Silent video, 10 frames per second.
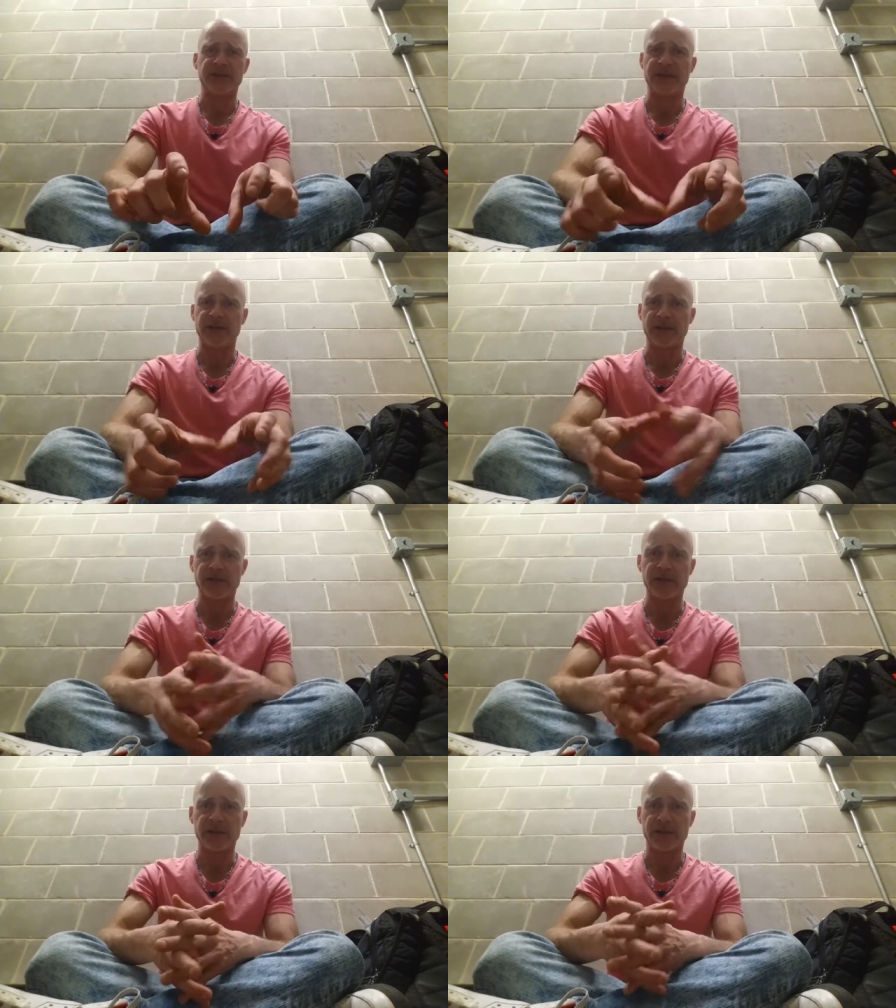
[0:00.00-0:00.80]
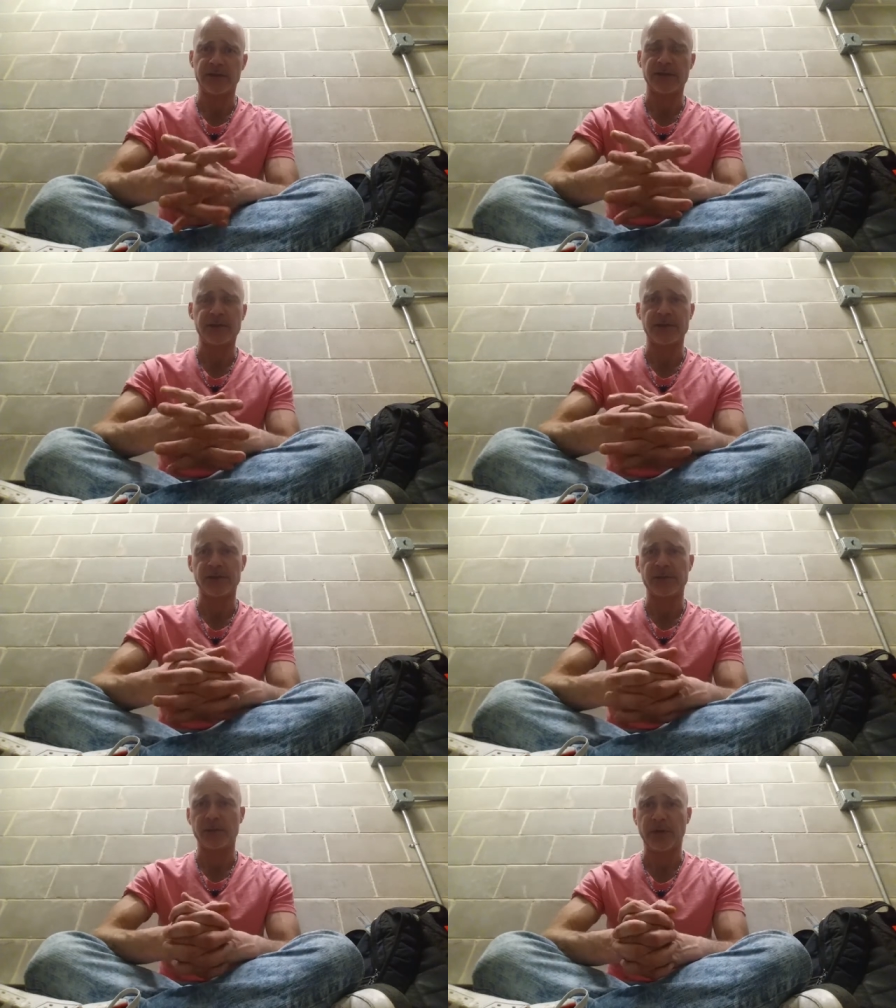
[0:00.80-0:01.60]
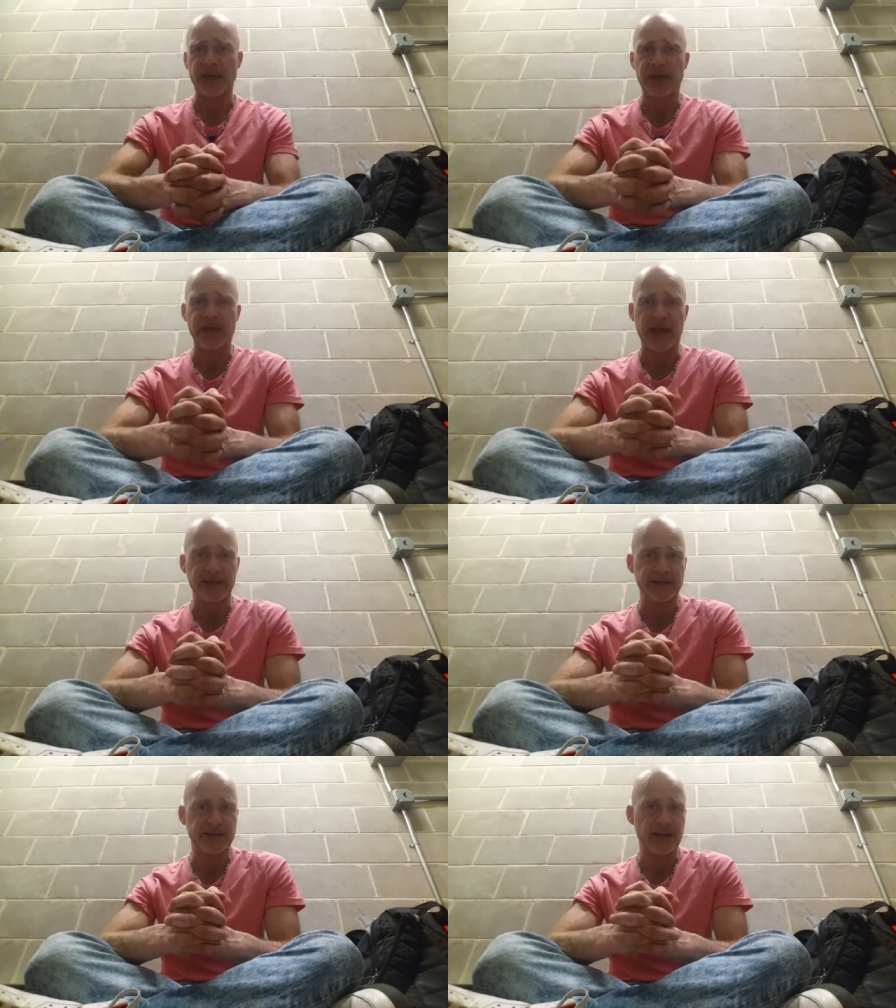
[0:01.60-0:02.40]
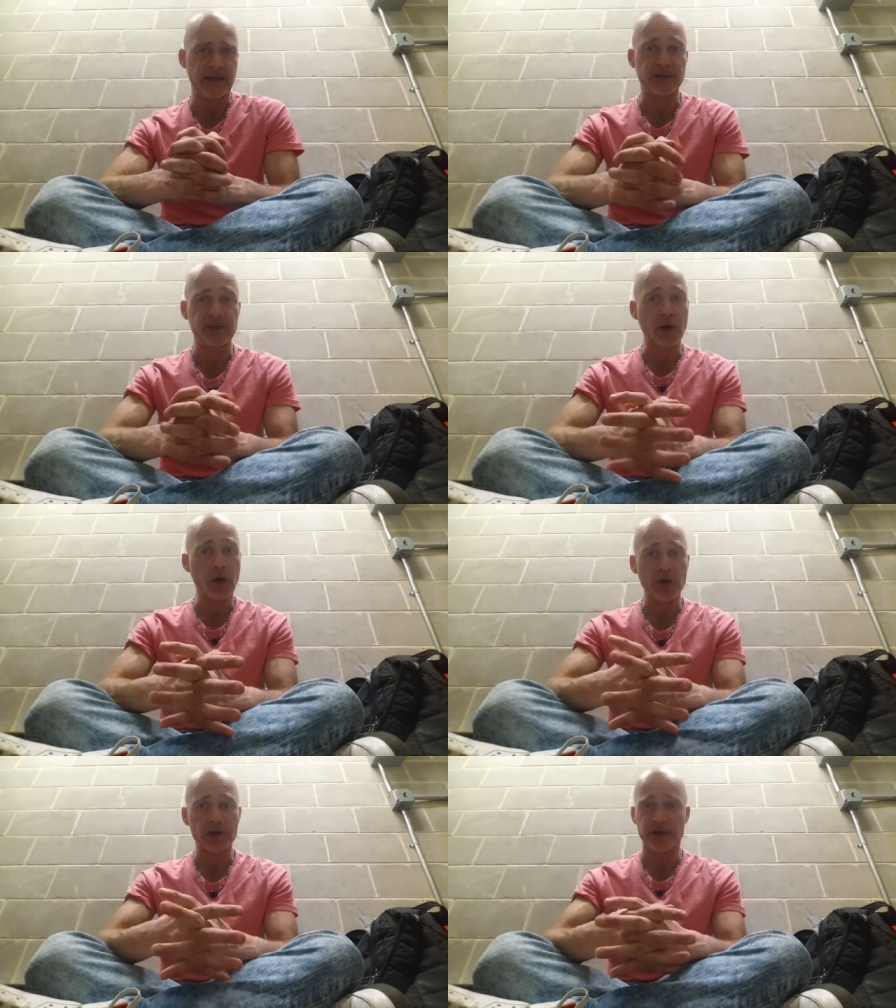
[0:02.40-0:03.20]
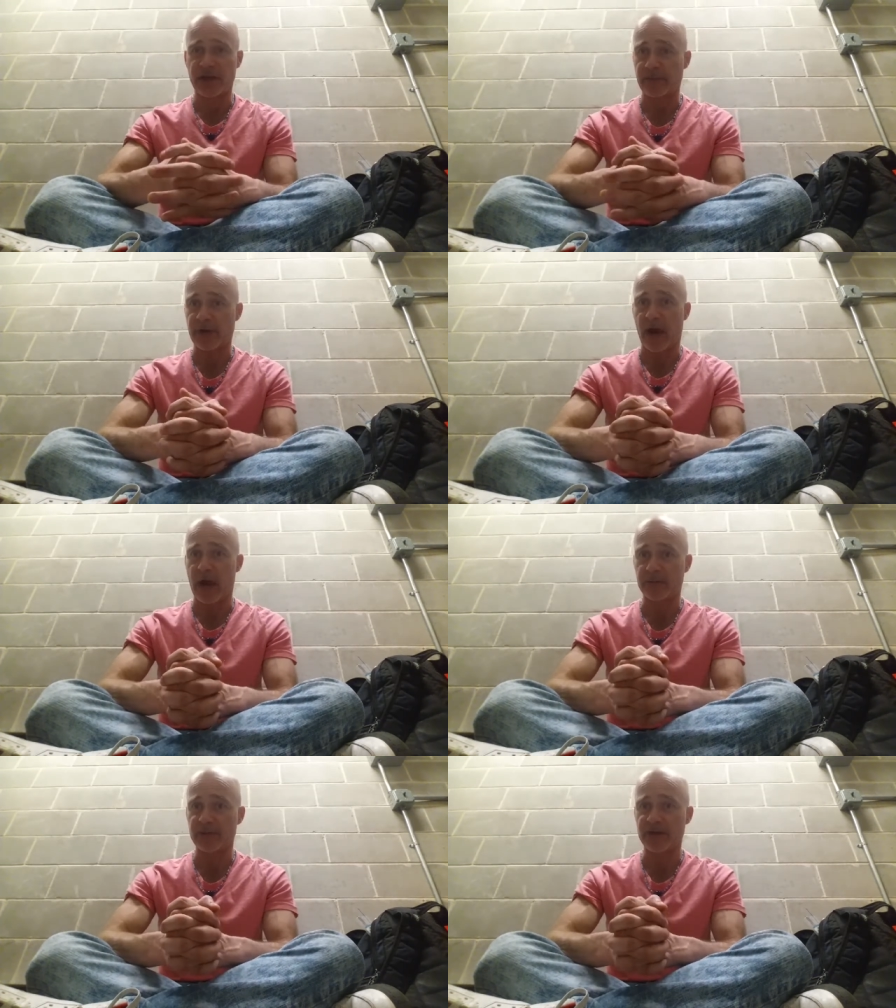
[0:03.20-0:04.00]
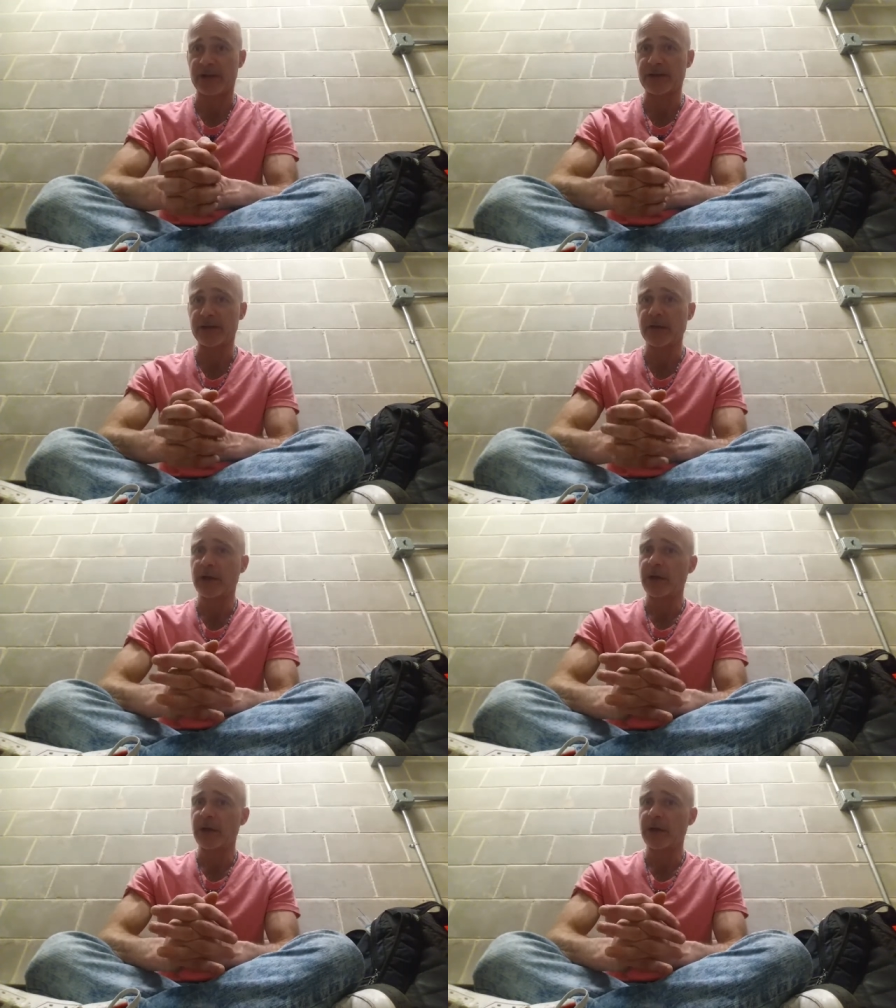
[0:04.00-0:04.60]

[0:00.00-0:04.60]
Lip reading: seen this displayed as a cigar-shaped object.